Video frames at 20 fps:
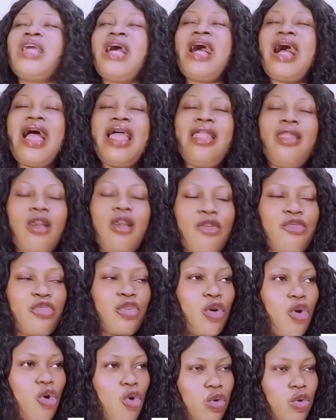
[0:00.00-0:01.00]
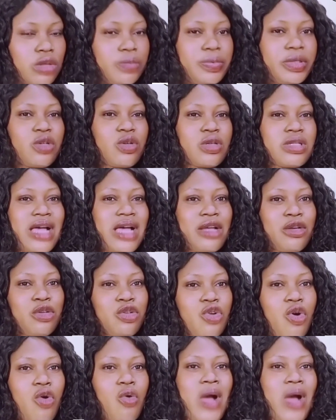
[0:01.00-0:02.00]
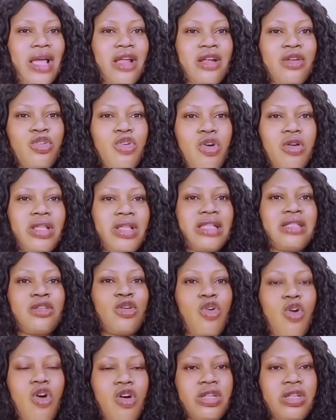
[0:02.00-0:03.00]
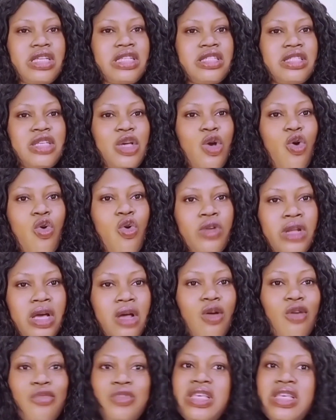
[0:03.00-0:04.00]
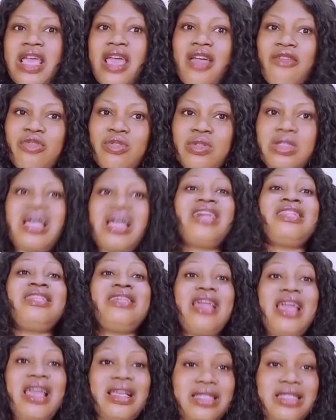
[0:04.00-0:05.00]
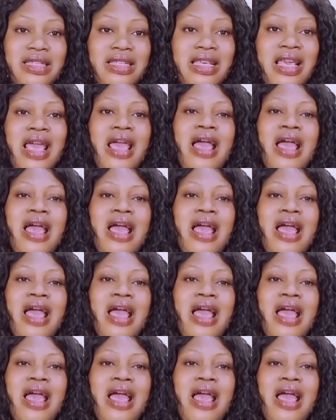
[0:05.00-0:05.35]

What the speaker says: I love God because I know that God is the owner of the heaven and the earth.